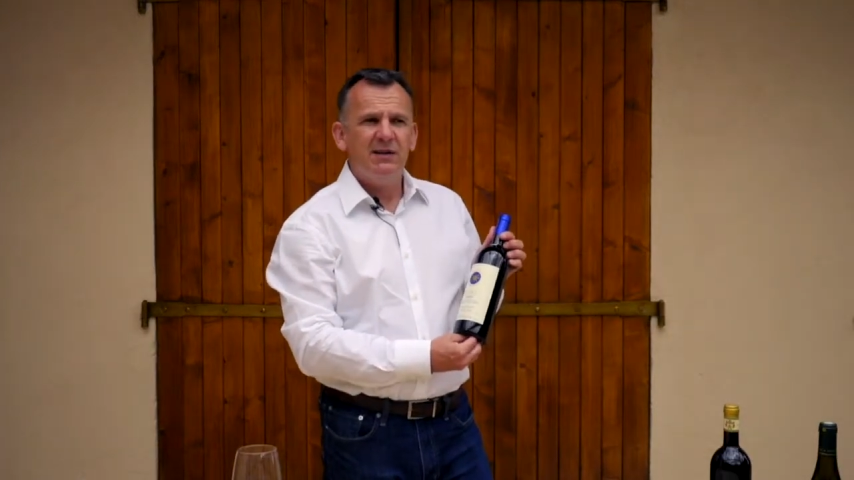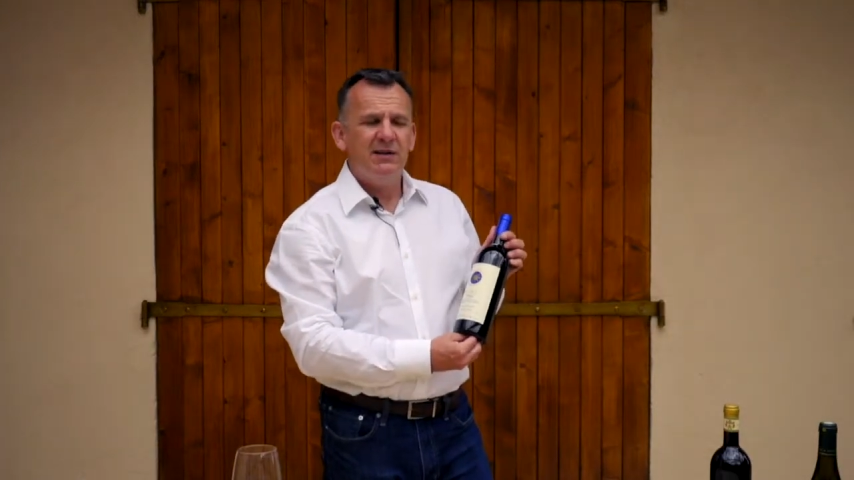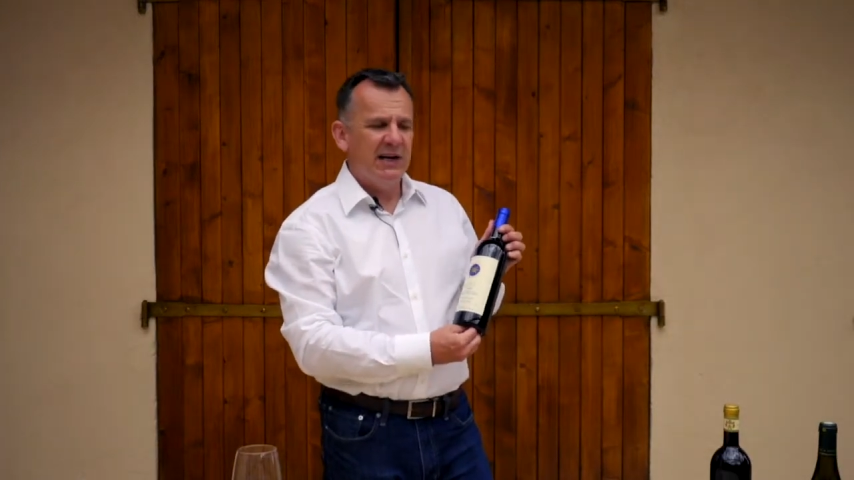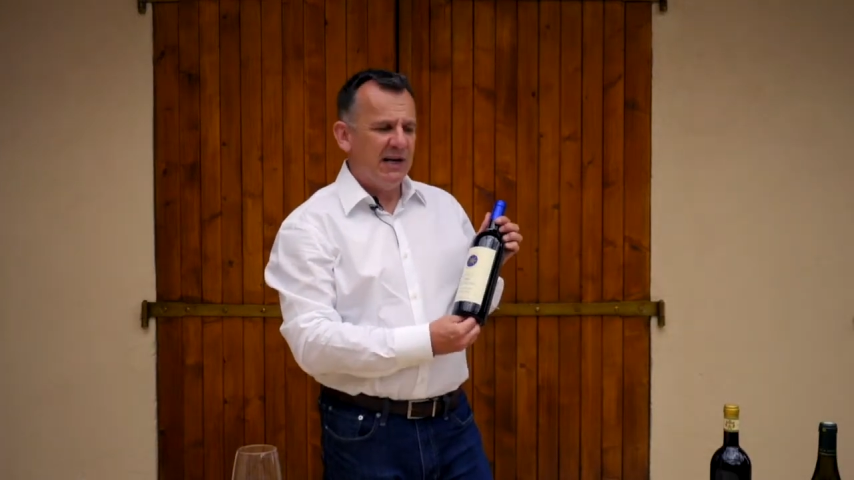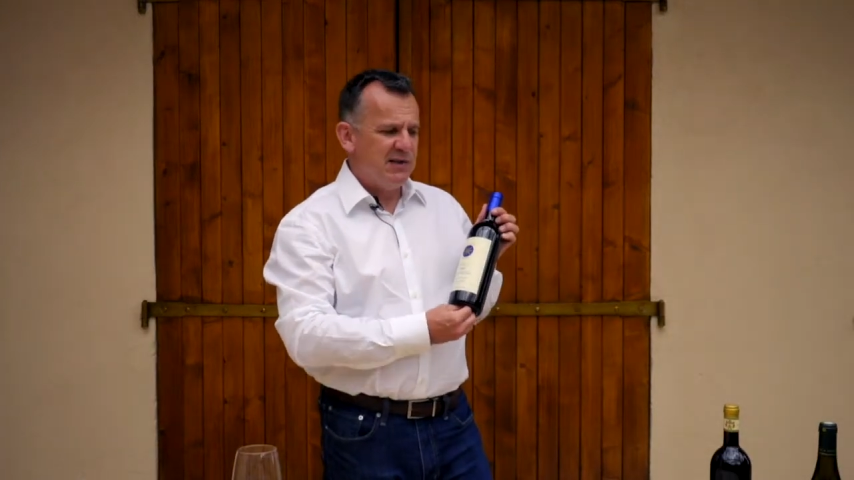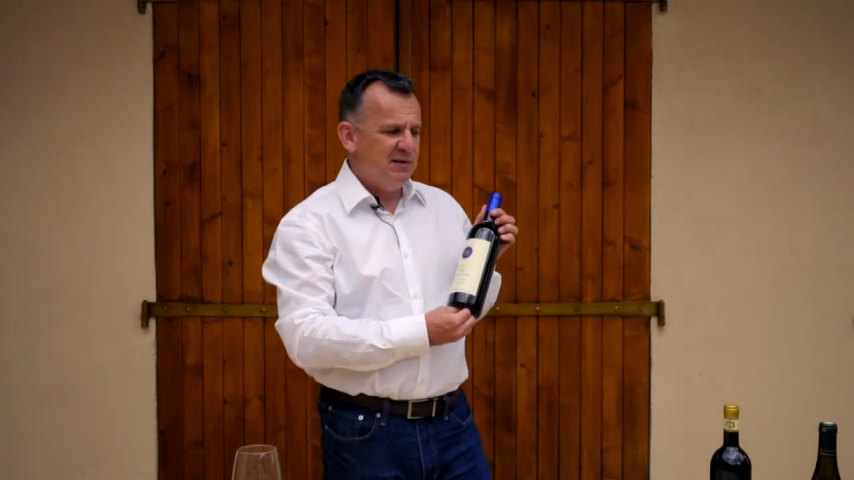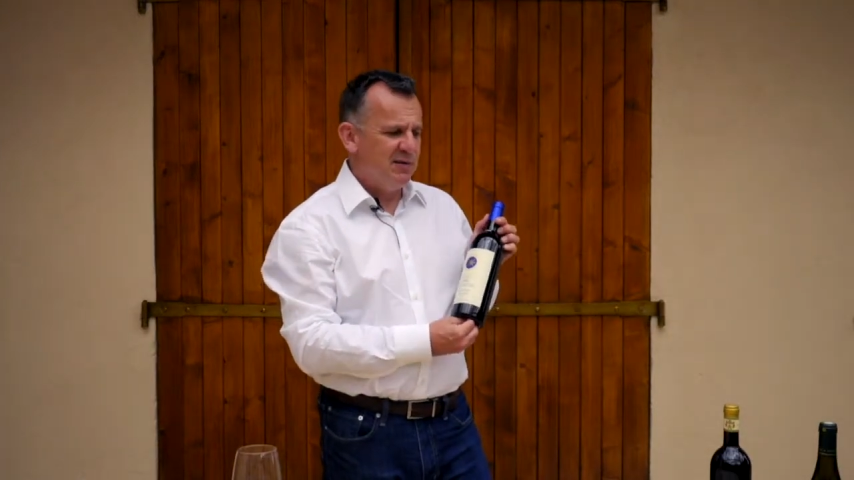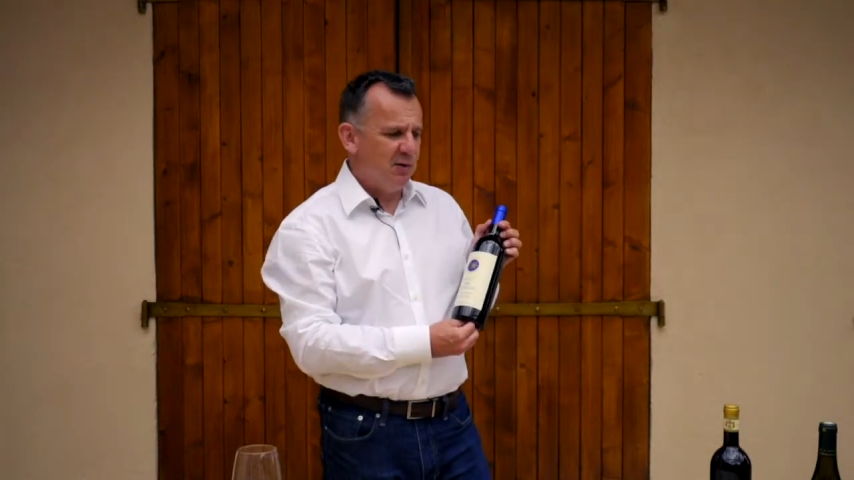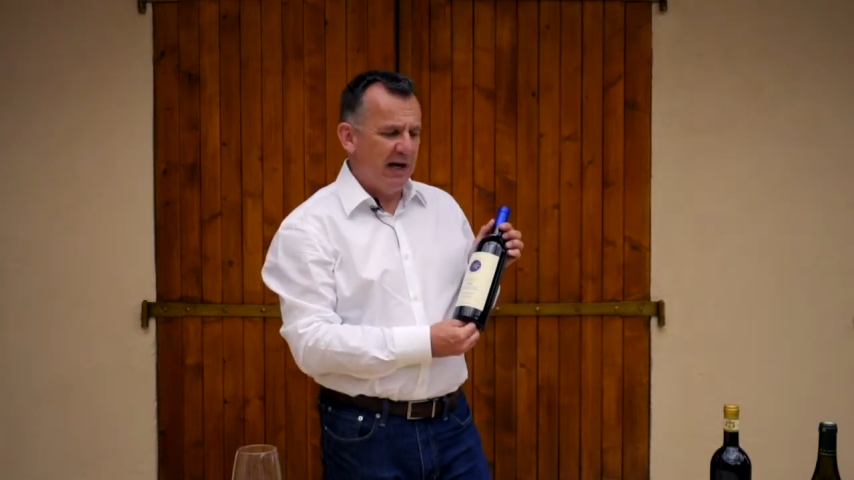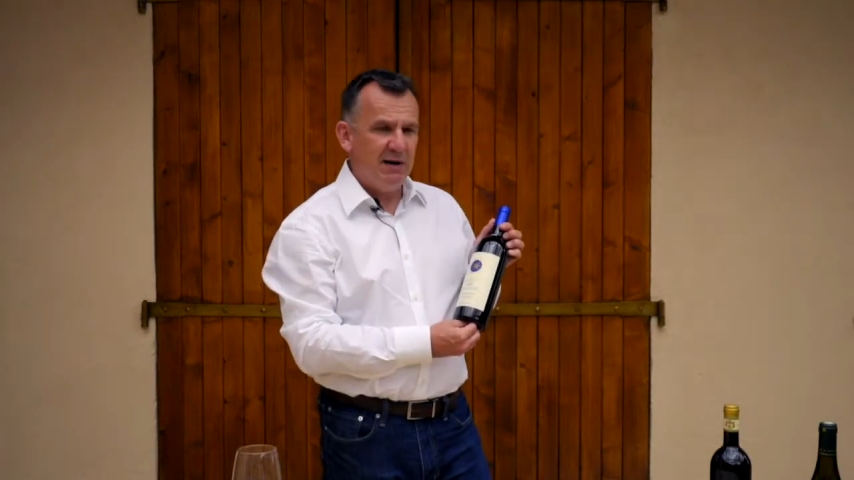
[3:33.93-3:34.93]
that actually
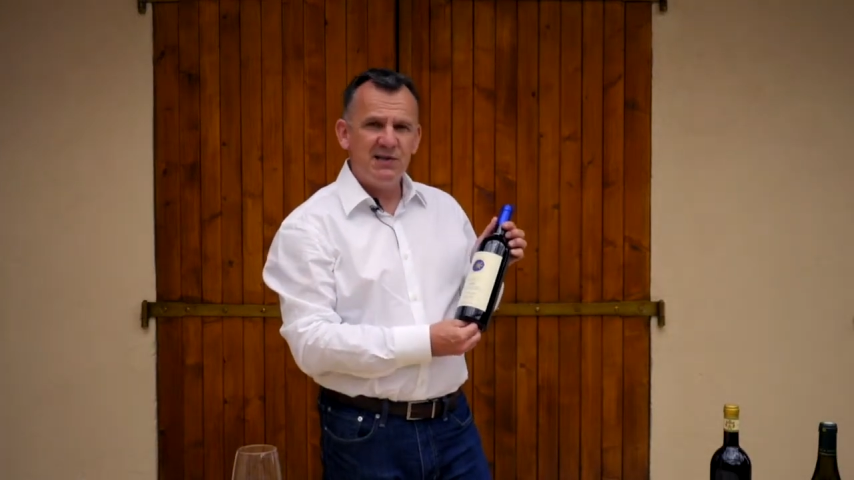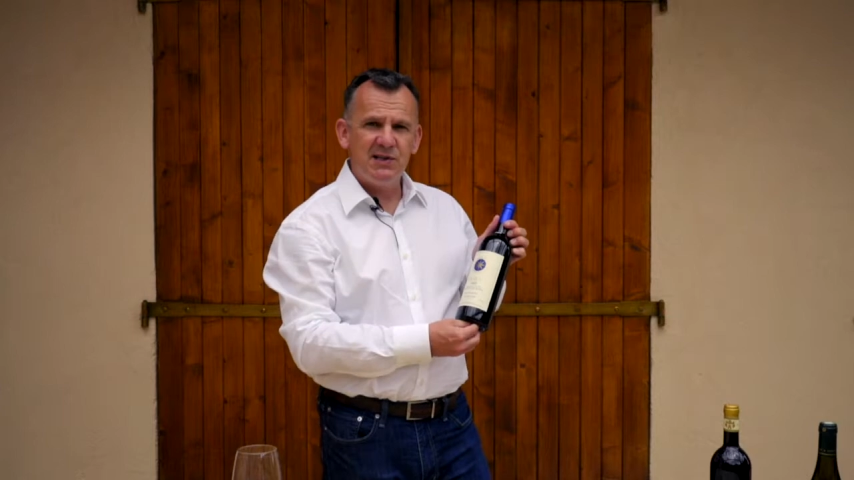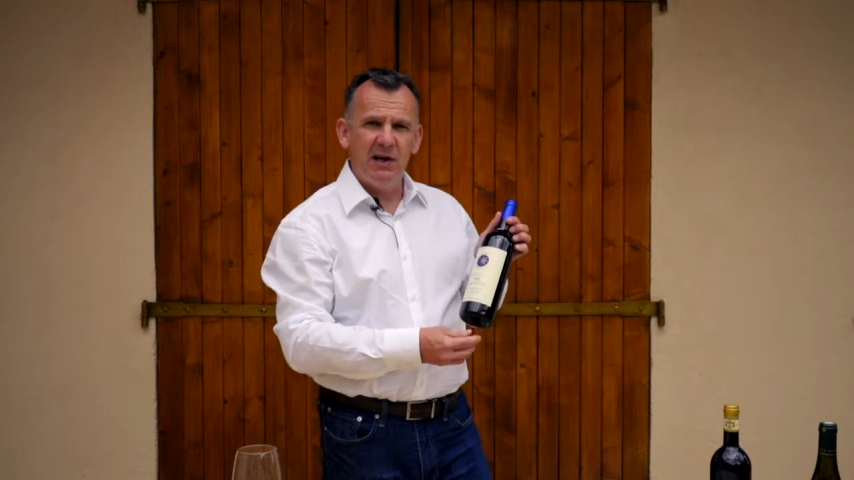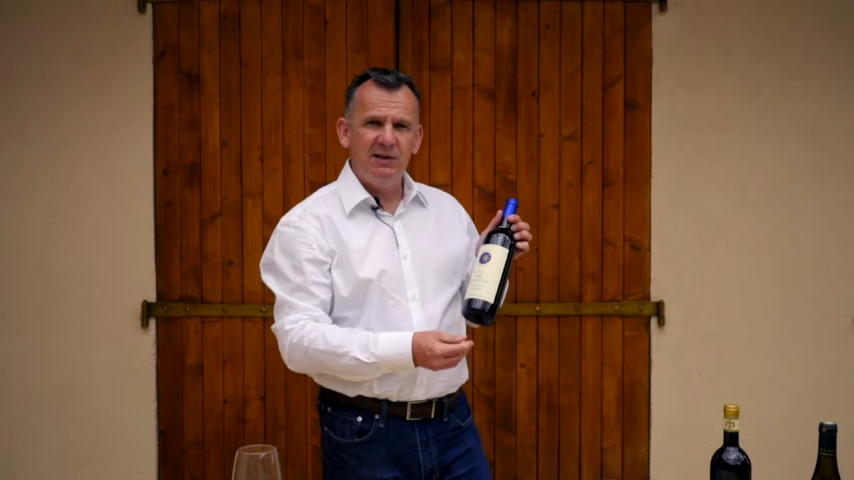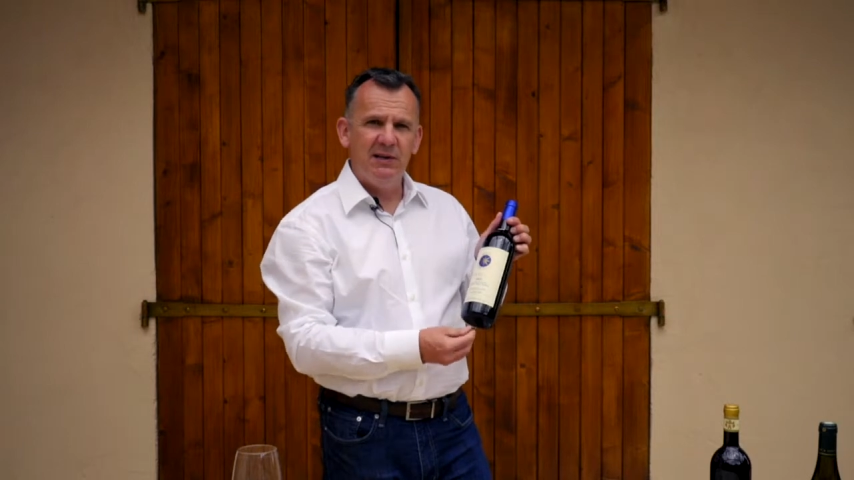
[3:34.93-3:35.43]
fall outside